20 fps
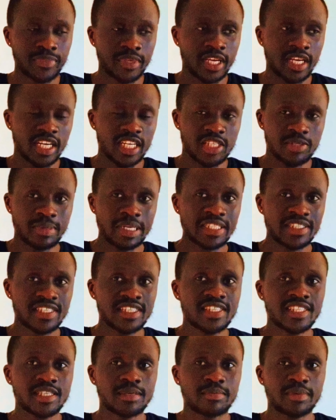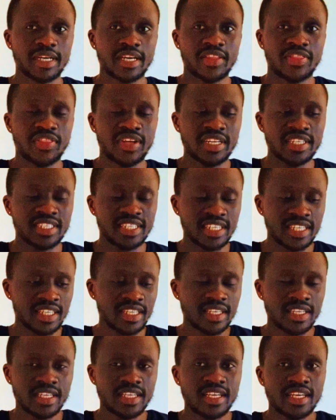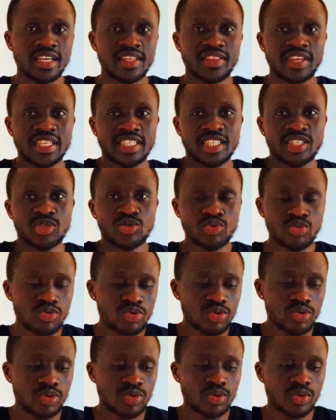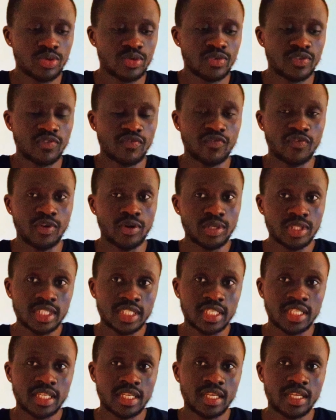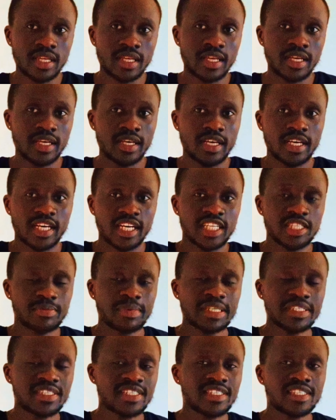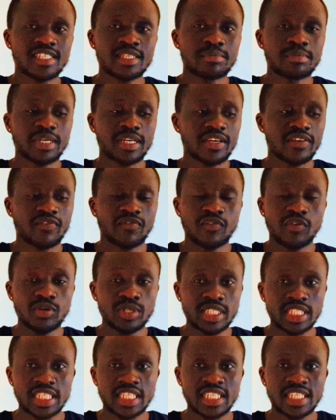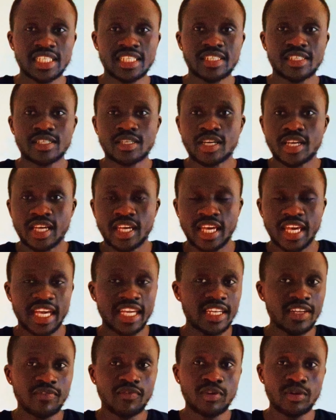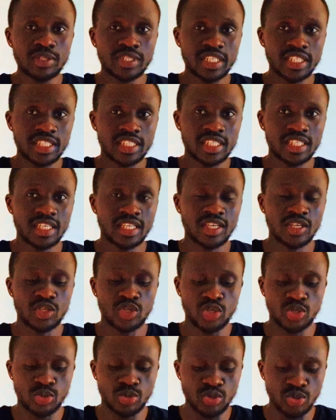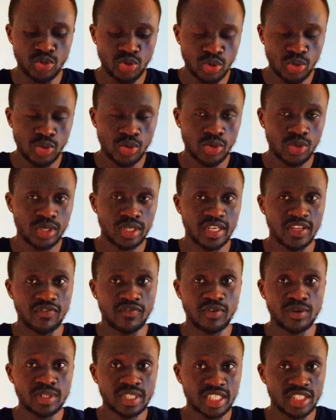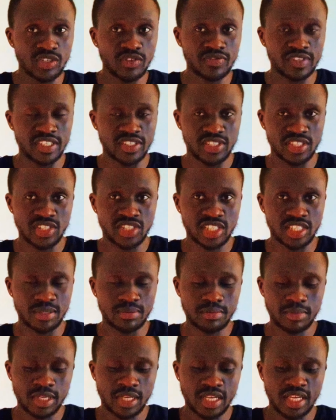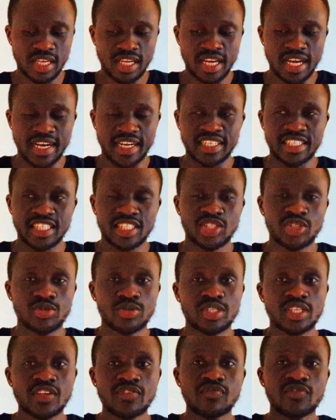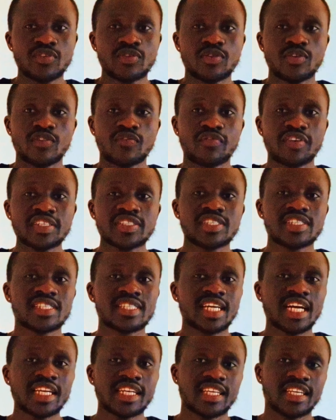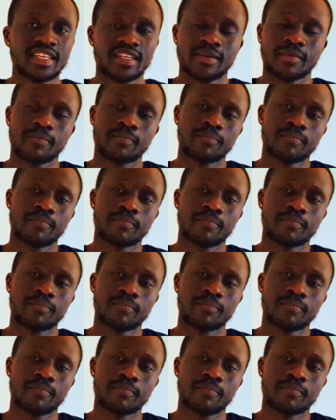Is my system a 32 volt? Is my system a 40 any voltage? You should know the voltage of the system, and it will give you, you first study